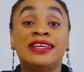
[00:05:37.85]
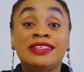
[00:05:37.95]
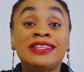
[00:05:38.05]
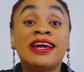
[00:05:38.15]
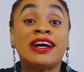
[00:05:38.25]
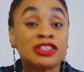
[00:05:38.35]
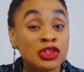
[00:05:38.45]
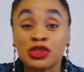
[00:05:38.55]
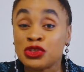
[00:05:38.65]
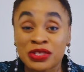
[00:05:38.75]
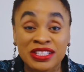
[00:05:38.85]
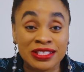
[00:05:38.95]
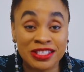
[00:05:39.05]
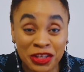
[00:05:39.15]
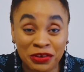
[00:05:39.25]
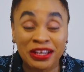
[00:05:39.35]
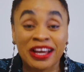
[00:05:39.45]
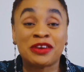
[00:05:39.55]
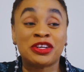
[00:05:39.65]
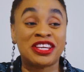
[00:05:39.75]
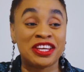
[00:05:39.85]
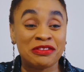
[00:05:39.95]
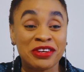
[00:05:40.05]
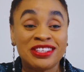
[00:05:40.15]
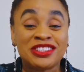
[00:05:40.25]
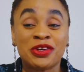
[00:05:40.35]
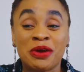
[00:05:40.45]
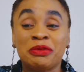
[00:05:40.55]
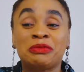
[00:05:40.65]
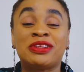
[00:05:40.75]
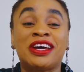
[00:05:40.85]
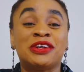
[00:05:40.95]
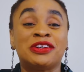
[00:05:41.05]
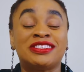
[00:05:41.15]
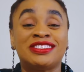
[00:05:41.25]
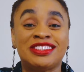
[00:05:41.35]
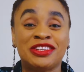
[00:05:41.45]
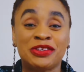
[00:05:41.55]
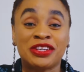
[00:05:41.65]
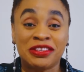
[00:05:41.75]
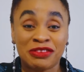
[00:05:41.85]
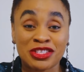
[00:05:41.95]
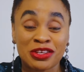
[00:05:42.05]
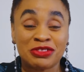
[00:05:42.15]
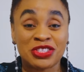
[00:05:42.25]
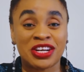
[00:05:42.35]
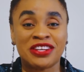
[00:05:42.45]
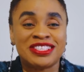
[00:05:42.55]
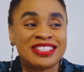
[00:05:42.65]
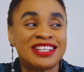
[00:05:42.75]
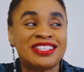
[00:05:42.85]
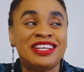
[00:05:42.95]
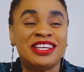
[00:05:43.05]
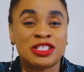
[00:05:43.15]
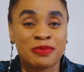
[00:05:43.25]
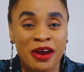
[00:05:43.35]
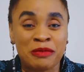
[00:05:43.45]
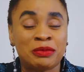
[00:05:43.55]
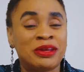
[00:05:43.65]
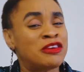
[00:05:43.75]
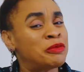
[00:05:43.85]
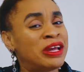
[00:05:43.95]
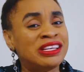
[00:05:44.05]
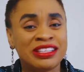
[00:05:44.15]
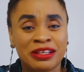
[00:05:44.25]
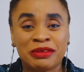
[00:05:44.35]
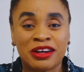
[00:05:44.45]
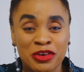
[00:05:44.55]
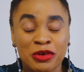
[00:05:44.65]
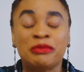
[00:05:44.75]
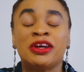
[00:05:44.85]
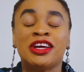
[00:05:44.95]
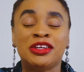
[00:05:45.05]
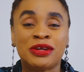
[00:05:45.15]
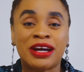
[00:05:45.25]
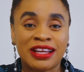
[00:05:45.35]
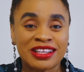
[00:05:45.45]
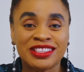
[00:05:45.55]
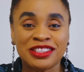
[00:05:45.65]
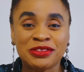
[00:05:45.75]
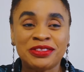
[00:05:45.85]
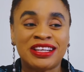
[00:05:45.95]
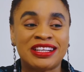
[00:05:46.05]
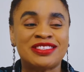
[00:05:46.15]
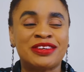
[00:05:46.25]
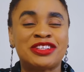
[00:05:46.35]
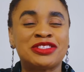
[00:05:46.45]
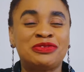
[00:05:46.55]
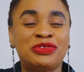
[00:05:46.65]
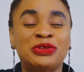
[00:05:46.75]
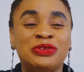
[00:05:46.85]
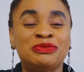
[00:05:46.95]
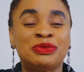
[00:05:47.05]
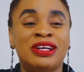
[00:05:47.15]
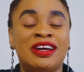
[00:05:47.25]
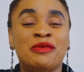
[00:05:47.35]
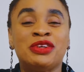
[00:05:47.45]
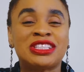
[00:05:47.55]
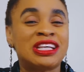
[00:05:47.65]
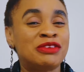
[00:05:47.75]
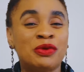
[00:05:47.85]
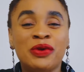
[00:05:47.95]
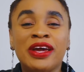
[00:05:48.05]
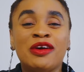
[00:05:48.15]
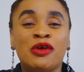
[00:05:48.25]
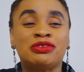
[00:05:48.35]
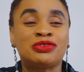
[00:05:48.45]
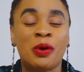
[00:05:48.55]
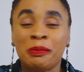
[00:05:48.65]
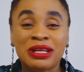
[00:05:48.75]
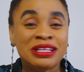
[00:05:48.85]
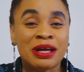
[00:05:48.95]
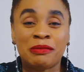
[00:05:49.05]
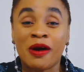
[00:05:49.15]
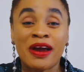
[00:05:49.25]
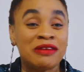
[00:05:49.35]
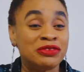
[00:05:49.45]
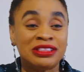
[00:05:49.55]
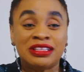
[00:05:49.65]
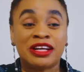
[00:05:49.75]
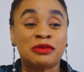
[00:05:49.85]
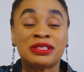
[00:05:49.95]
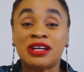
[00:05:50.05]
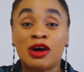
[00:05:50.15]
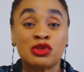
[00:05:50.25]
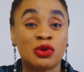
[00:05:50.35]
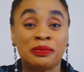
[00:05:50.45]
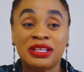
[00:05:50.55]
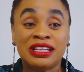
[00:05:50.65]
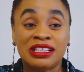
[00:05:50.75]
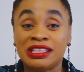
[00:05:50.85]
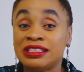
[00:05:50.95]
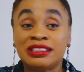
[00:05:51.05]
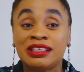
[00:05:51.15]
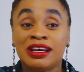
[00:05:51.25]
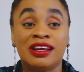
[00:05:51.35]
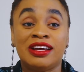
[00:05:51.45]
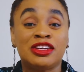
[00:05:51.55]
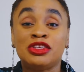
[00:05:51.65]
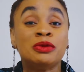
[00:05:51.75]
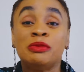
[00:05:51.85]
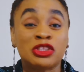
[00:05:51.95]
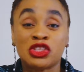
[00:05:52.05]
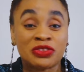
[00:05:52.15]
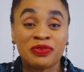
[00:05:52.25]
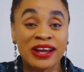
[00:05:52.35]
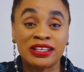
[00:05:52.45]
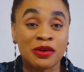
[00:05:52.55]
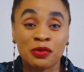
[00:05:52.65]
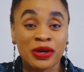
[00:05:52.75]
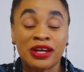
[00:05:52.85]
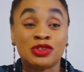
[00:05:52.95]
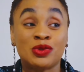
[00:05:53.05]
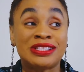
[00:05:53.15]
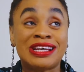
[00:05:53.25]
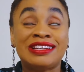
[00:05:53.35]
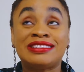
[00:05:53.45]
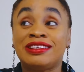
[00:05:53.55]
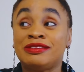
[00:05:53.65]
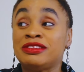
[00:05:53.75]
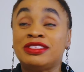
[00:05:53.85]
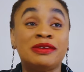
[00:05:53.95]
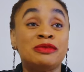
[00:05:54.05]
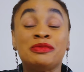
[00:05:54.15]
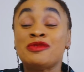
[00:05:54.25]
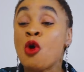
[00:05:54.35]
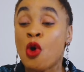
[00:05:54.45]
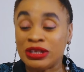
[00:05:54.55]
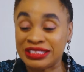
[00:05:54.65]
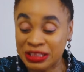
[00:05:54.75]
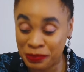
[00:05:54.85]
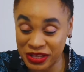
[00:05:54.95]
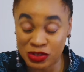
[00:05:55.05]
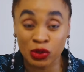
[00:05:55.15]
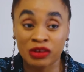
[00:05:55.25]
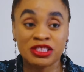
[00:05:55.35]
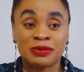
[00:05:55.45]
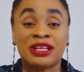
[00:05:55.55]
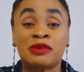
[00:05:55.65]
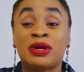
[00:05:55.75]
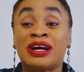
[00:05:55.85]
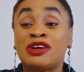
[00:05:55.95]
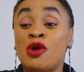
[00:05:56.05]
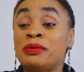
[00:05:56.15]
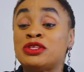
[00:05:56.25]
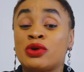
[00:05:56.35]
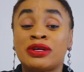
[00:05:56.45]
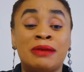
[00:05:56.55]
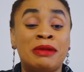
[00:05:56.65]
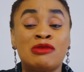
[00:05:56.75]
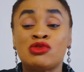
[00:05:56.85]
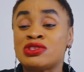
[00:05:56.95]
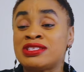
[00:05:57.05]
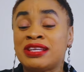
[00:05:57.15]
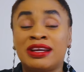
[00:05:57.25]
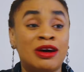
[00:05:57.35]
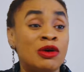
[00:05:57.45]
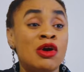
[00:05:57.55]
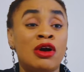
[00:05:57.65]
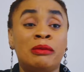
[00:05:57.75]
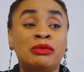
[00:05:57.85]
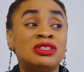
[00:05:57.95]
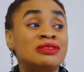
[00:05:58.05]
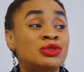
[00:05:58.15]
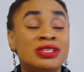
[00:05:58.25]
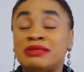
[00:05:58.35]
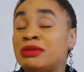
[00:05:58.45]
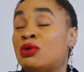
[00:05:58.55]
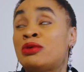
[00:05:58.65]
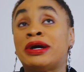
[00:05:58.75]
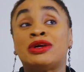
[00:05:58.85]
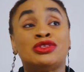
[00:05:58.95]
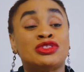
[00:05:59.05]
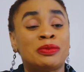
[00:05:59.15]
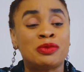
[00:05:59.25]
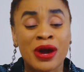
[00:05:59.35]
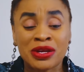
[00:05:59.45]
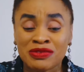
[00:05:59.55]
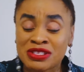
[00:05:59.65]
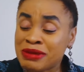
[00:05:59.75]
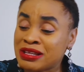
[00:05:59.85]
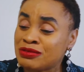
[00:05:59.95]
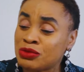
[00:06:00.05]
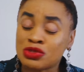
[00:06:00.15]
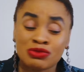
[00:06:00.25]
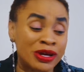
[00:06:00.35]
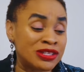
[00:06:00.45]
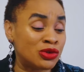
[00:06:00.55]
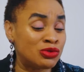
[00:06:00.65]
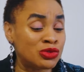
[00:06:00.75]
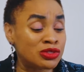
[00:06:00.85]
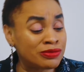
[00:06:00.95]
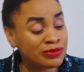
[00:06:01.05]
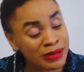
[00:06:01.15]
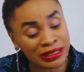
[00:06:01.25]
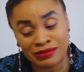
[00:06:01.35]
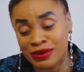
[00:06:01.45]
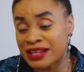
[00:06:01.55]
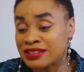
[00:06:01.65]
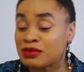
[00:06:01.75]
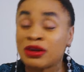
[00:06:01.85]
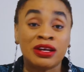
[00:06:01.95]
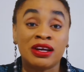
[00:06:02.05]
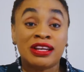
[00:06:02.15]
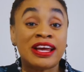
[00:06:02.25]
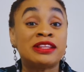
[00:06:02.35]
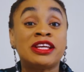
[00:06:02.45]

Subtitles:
They shouldn't do it in secret. Like, giving, showing people that you're, you know, giving stuff to charity is actually inspiring people and reminding them back home, you can actually do that. So I just feel we just have a way of complaining about everything. Like, no matter how something is, you must just find a way. Twitter is the hole, the deepest hole of this. Like, we can all be talking about roses and how beautiful they smell. Oh my god, stop. Why are you smelling roses? Why is your nose smelling? Why is... Like,